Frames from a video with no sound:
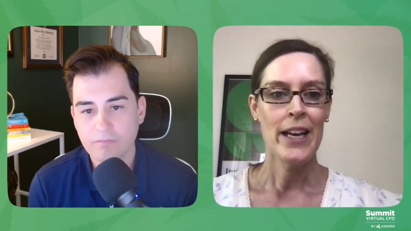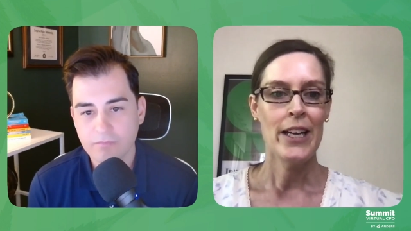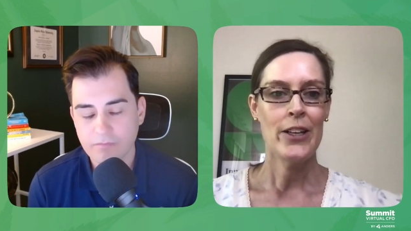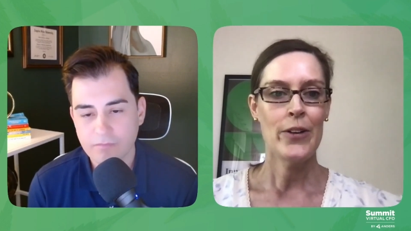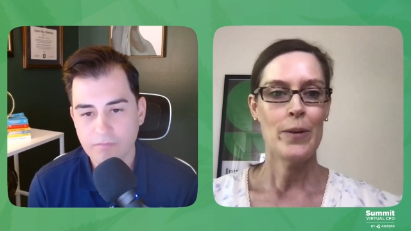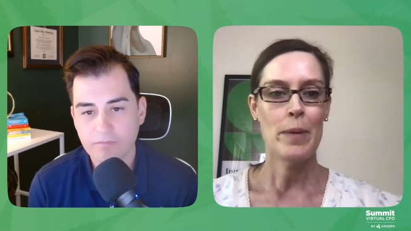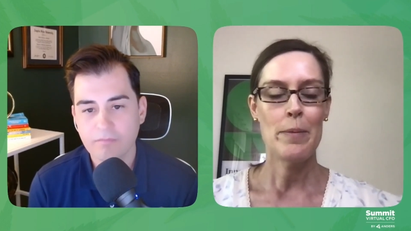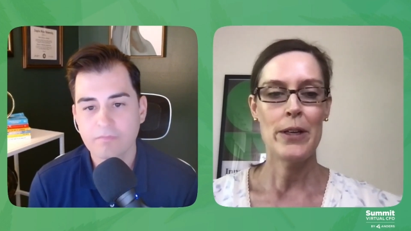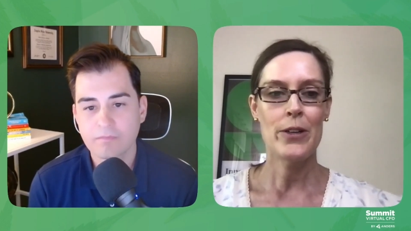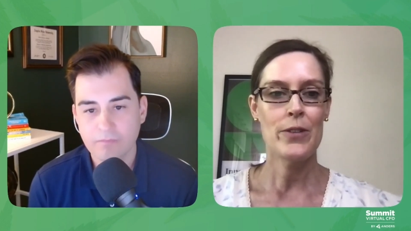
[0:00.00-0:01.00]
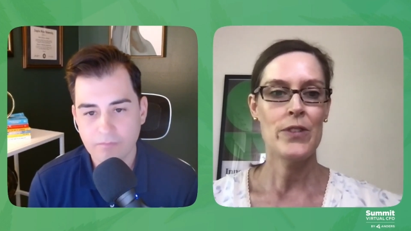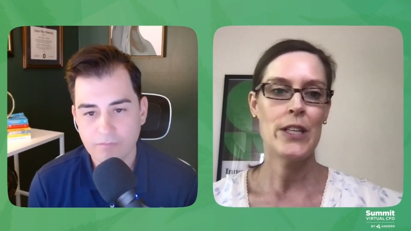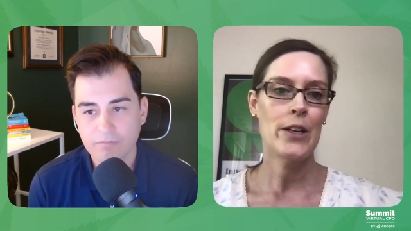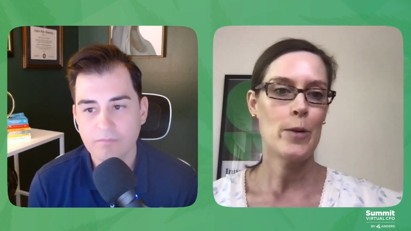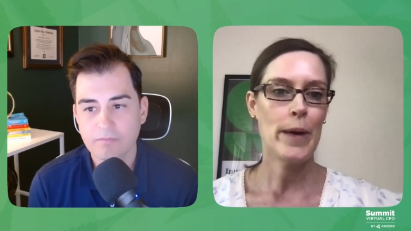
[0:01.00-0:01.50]
Speaker 1: you know, and maybe you're
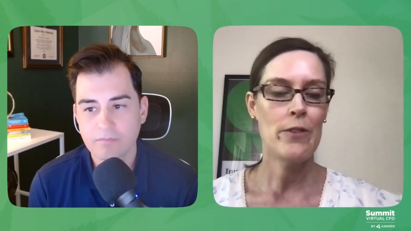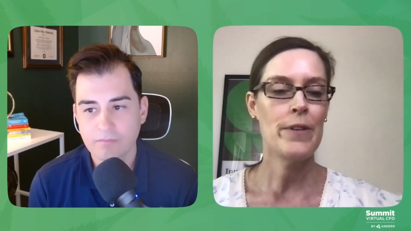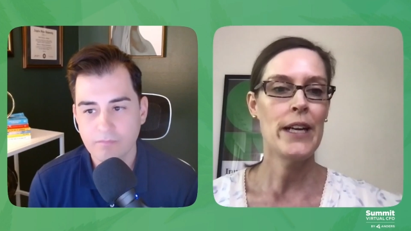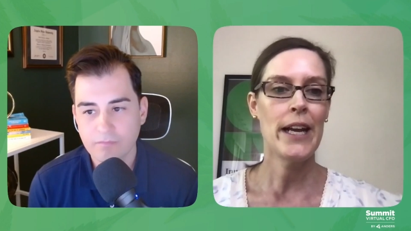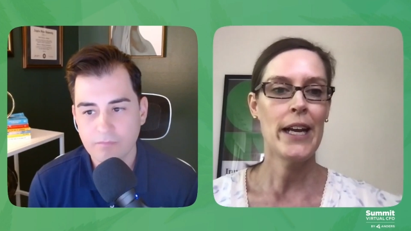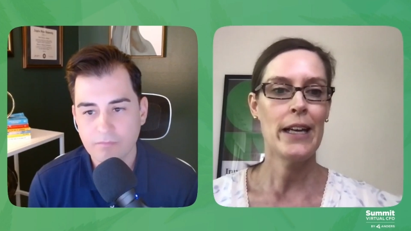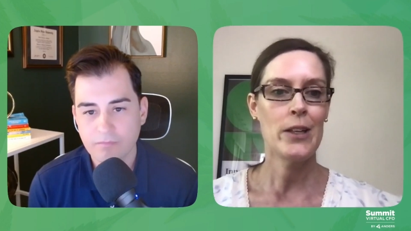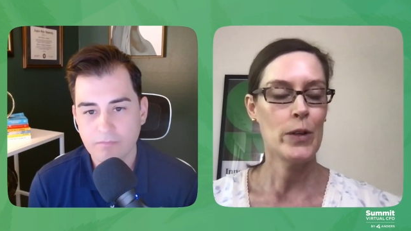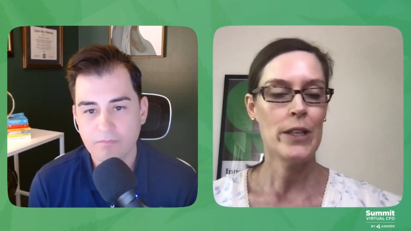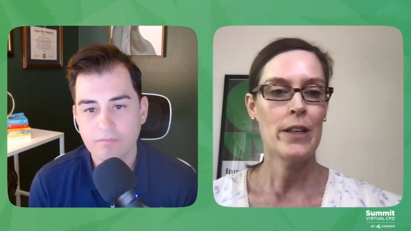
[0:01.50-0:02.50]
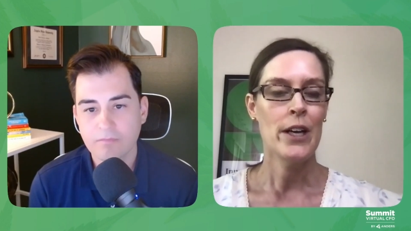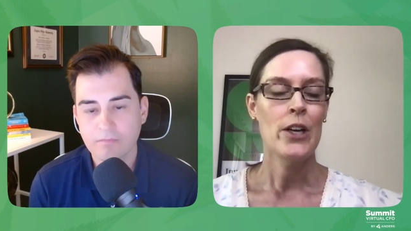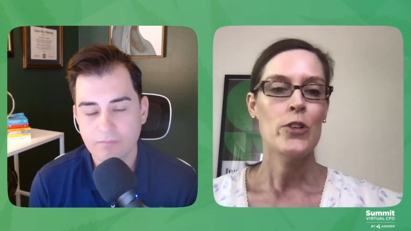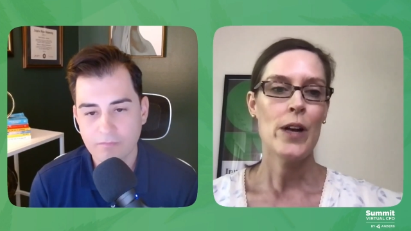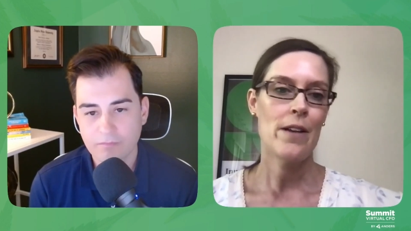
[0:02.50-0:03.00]
sitting in your bed reading and you can
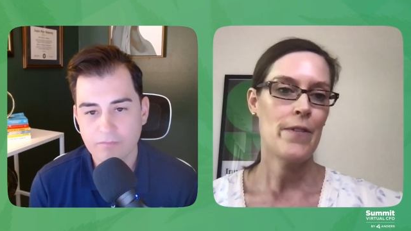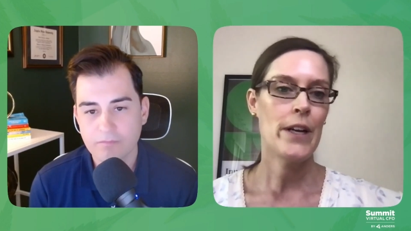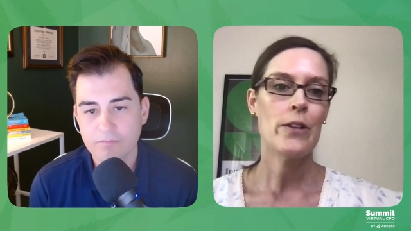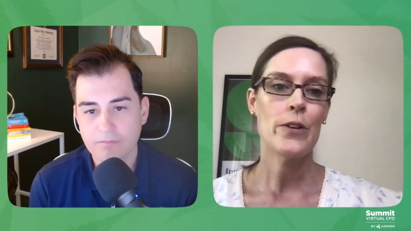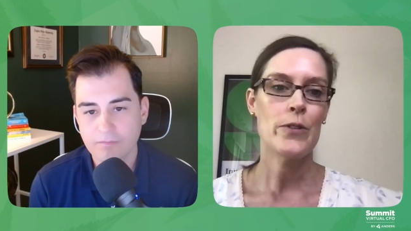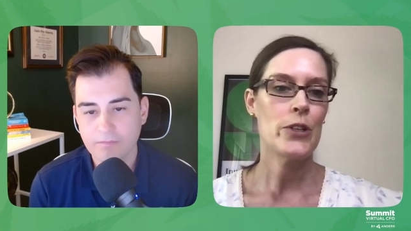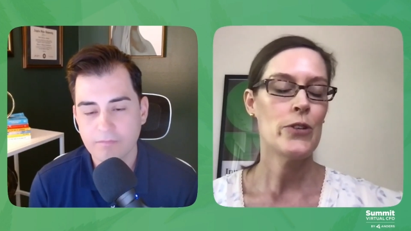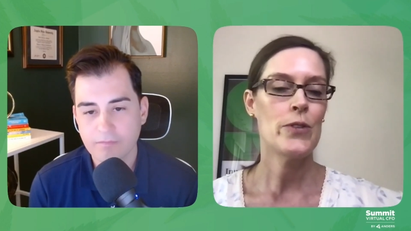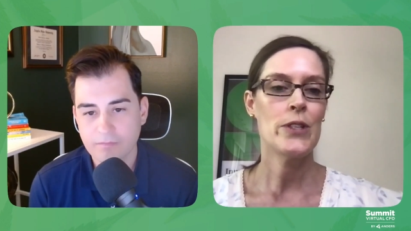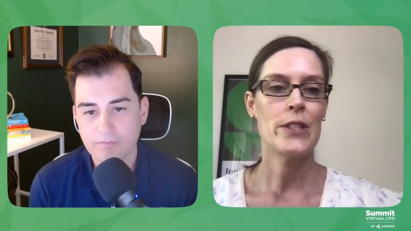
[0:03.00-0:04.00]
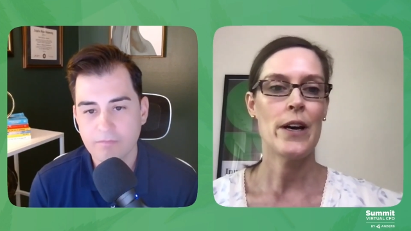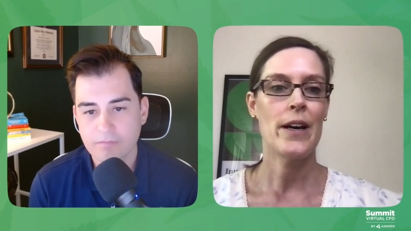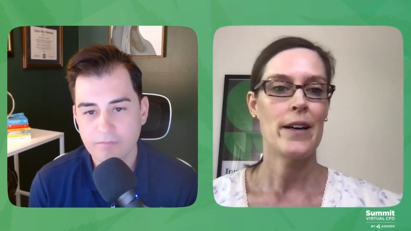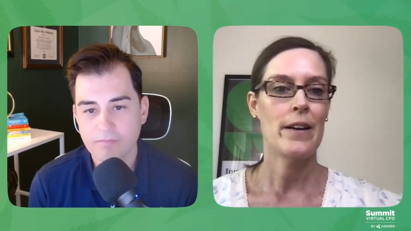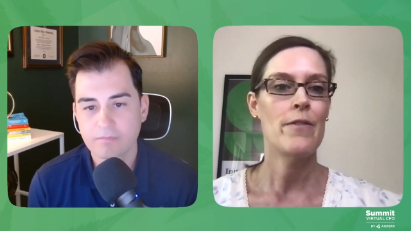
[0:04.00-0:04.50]
try a very low dose
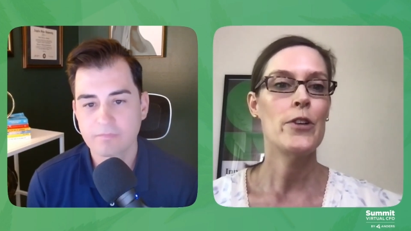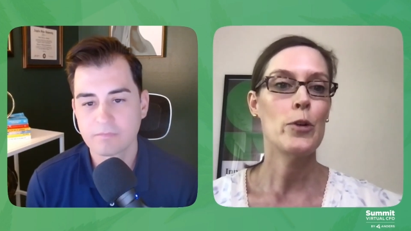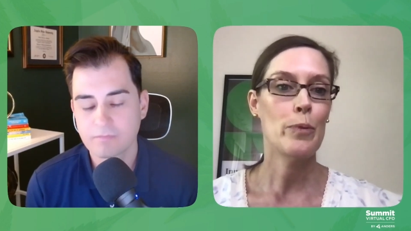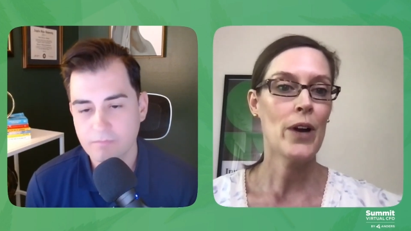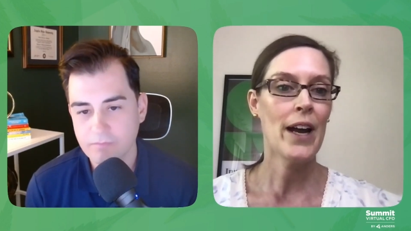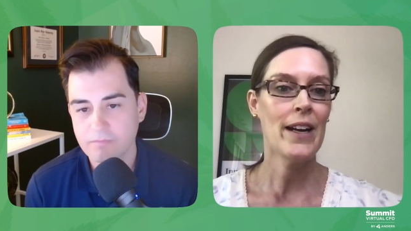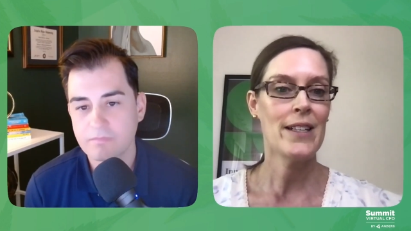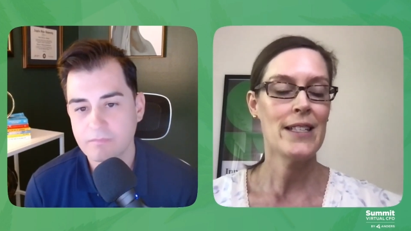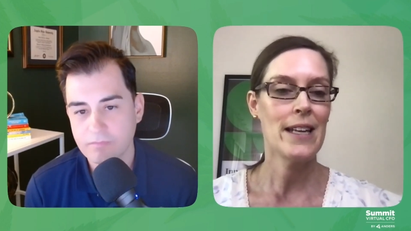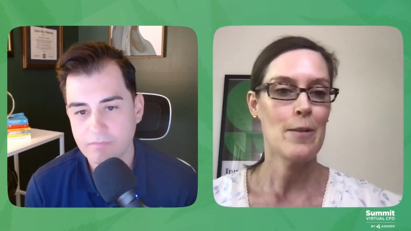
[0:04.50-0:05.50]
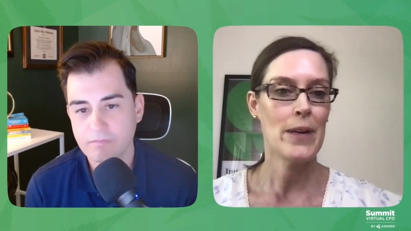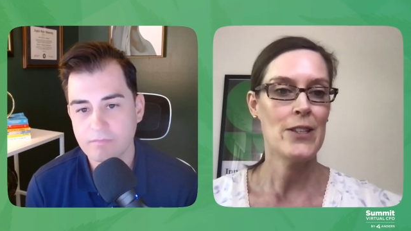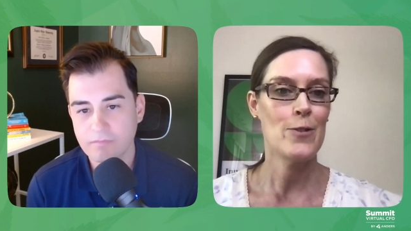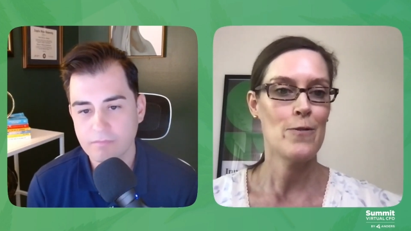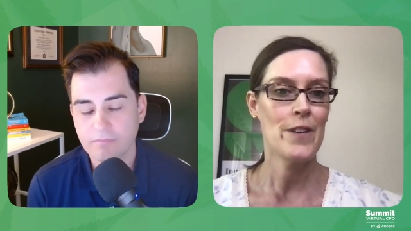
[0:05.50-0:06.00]
uh, of a new product, see how it makes
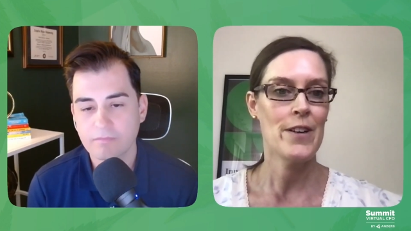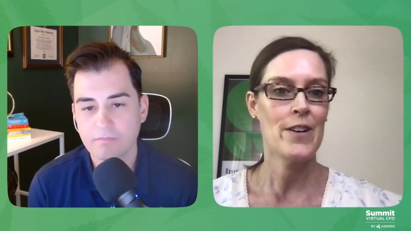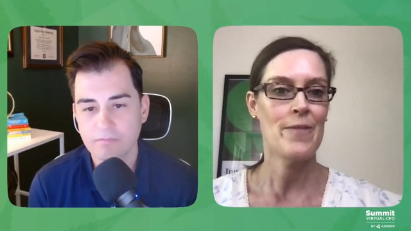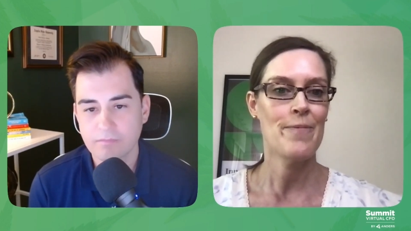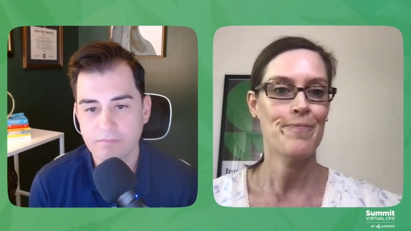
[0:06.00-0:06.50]
you feel.